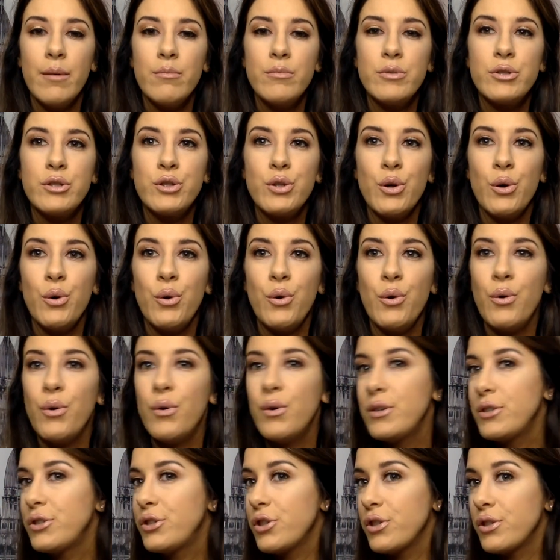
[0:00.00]

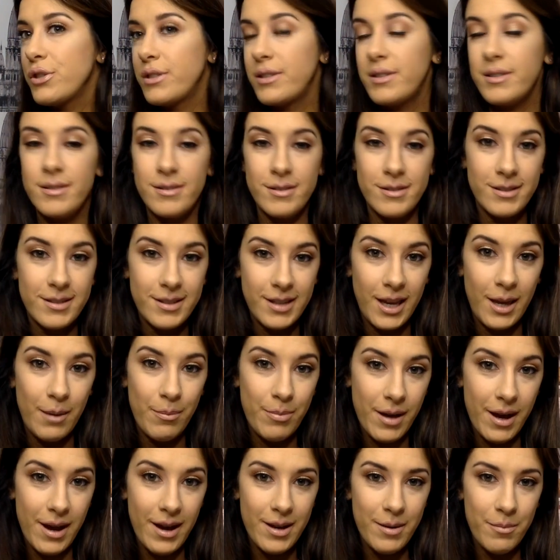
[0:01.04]
so just keep
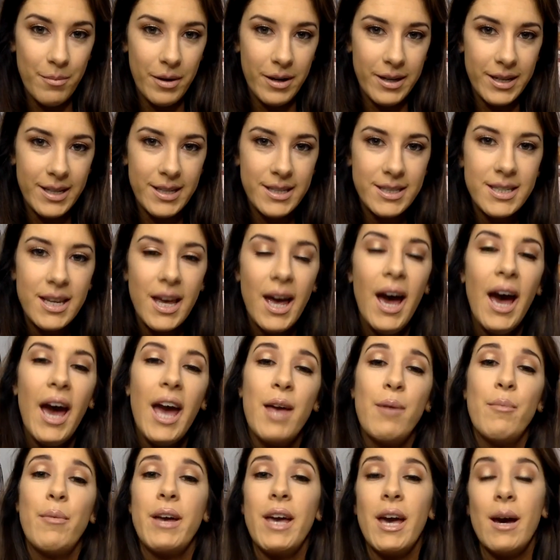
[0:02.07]
that in mind. I
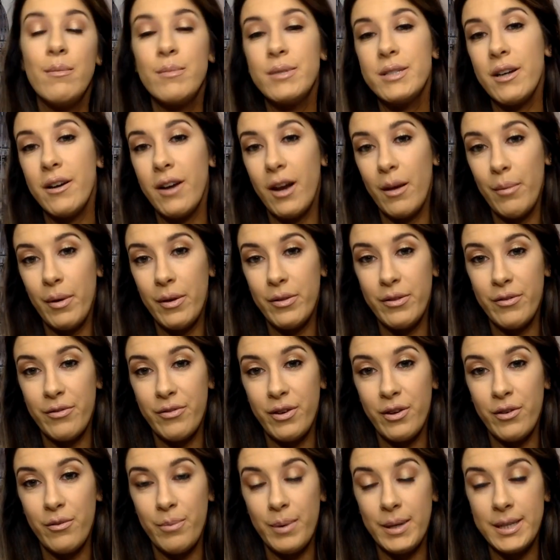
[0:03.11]
am sorry about the
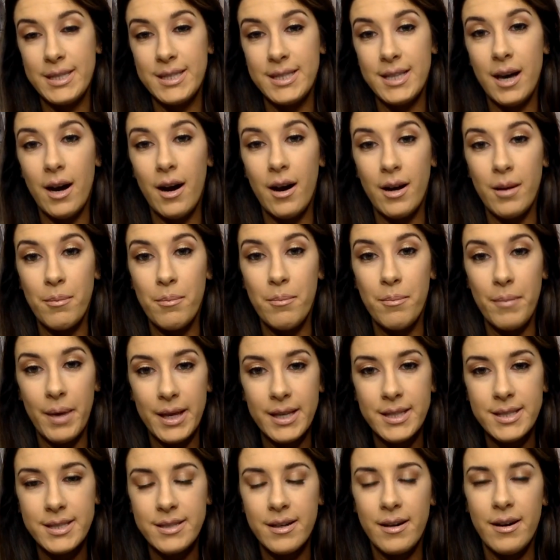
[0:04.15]
few bits that I
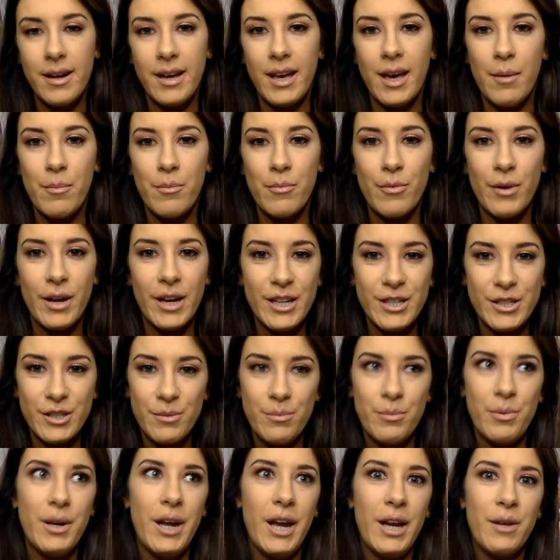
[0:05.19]
missed. I am
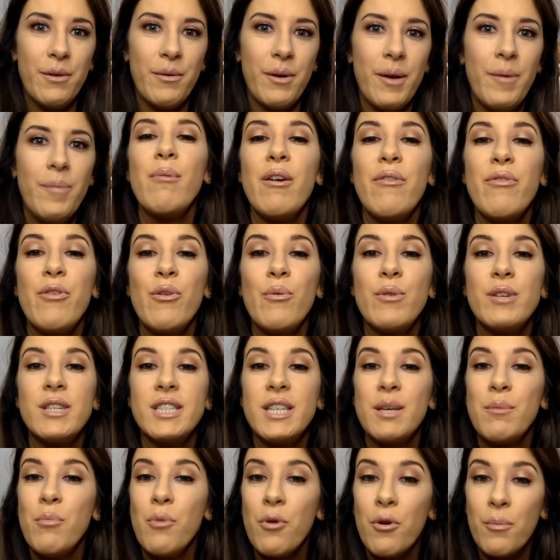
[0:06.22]
raging, but anyway, if you want to
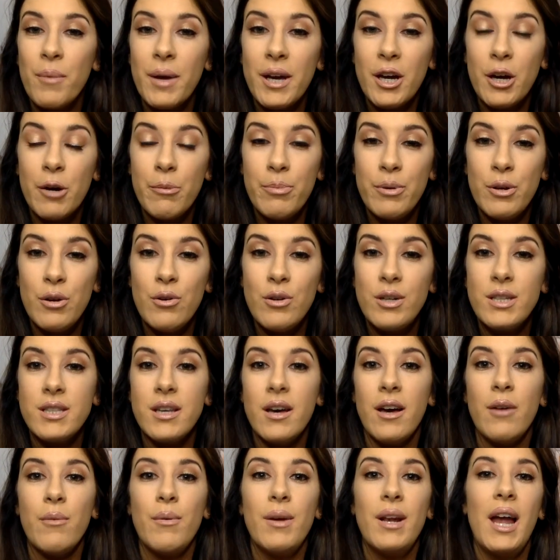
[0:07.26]
see more makeup looks,
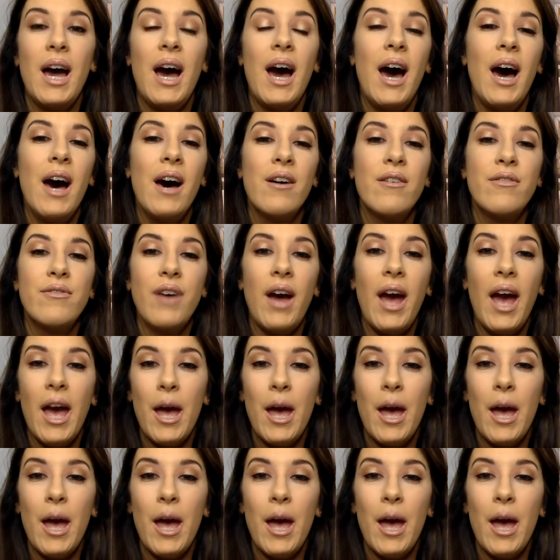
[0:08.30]
I will have